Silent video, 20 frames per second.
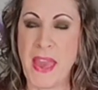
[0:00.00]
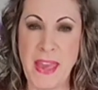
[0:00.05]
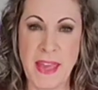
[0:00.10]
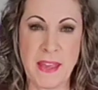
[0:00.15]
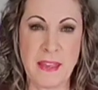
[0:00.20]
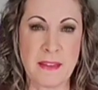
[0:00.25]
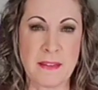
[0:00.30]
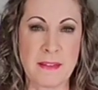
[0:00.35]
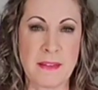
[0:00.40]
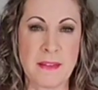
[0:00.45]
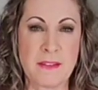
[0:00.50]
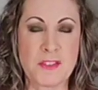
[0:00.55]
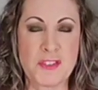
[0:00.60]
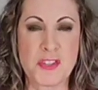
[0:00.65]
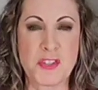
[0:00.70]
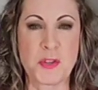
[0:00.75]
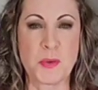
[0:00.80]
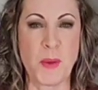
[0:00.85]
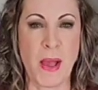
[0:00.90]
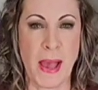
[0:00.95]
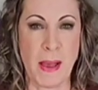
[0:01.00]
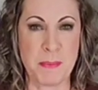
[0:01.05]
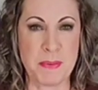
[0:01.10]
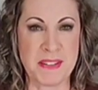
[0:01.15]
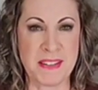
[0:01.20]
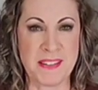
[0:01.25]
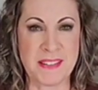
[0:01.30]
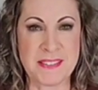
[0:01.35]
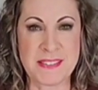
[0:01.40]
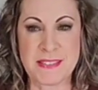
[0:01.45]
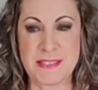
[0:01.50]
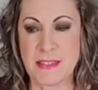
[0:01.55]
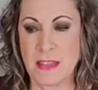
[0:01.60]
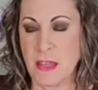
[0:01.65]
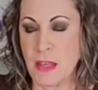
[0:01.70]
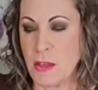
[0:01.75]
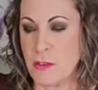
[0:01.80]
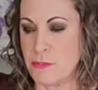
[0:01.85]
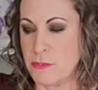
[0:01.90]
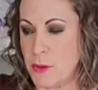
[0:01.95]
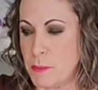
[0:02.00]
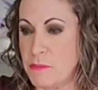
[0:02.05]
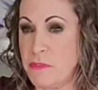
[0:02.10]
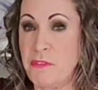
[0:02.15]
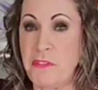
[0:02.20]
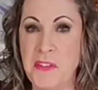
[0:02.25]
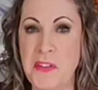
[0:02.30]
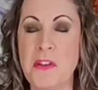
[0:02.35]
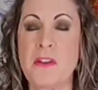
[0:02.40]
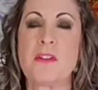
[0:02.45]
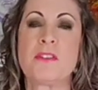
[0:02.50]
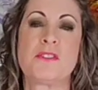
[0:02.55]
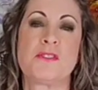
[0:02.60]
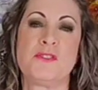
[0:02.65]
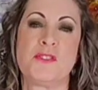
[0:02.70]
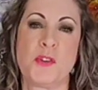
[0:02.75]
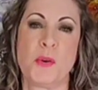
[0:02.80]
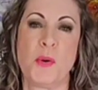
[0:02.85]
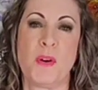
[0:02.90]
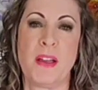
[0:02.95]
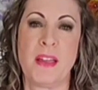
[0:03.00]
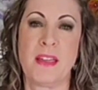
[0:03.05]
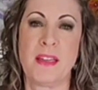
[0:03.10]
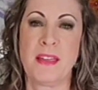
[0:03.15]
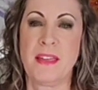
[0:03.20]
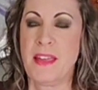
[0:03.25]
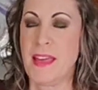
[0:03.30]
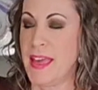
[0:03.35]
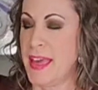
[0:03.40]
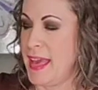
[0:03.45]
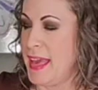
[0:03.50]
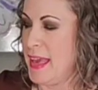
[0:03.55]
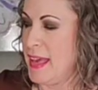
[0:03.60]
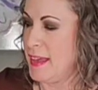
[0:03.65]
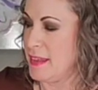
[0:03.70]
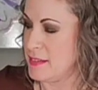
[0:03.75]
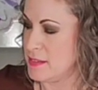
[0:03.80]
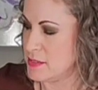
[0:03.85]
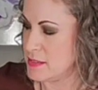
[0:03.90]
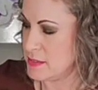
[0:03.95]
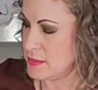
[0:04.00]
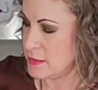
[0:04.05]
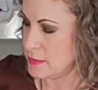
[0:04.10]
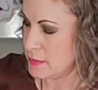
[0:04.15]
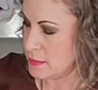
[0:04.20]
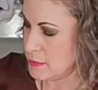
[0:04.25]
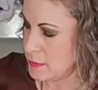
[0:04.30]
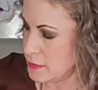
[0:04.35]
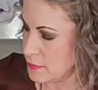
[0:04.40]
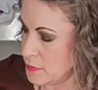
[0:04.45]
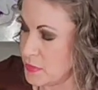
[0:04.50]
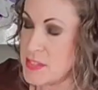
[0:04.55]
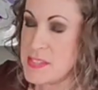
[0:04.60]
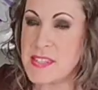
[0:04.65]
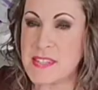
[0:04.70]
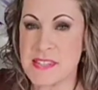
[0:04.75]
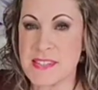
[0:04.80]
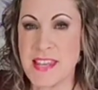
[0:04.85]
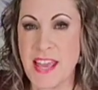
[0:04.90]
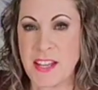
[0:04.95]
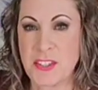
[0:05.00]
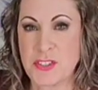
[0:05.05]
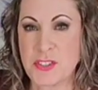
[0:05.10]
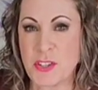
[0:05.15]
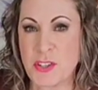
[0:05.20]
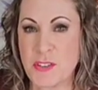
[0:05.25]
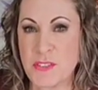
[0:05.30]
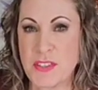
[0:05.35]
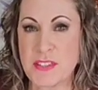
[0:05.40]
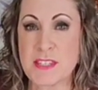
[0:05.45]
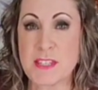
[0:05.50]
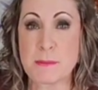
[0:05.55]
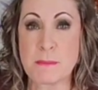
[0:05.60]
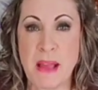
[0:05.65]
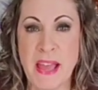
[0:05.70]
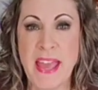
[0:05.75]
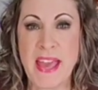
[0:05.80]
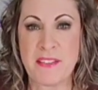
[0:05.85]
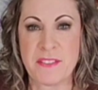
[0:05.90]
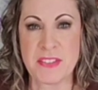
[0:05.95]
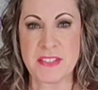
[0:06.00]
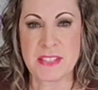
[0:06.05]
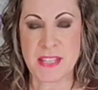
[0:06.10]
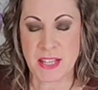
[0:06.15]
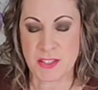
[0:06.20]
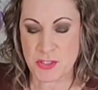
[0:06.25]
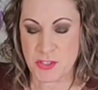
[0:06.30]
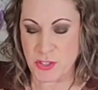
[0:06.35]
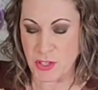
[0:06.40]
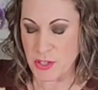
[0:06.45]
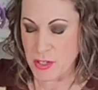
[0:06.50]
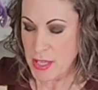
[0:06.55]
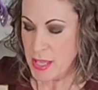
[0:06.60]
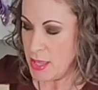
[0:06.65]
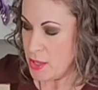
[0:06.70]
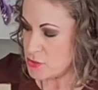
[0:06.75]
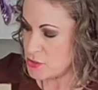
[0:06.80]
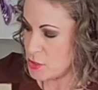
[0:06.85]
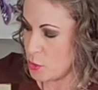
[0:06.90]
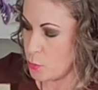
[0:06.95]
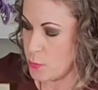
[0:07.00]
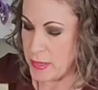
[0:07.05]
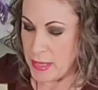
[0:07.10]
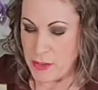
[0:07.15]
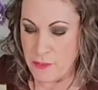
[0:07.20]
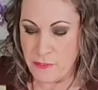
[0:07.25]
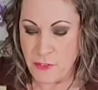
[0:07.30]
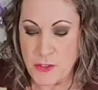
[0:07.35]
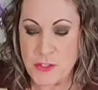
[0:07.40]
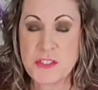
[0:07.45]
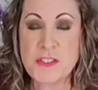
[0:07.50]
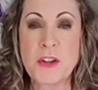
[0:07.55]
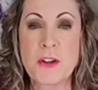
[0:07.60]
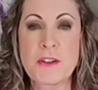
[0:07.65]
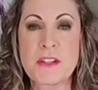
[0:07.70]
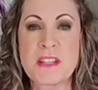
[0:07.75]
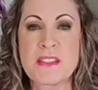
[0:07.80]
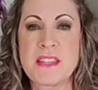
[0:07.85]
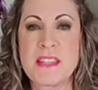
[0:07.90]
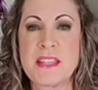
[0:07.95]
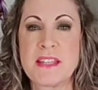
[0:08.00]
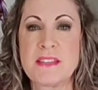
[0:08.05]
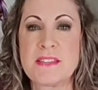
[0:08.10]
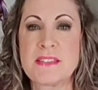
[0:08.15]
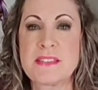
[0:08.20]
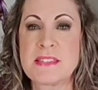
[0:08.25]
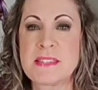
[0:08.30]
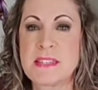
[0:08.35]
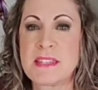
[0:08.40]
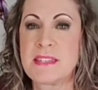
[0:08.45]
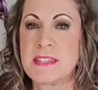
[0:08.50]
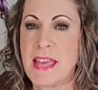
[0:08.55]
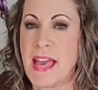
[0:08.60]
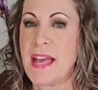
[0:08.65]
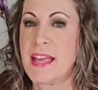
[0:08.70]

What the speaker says: pain to happiness, from fear to joy. And this is texture. This is my heavy texture. So when I first started these,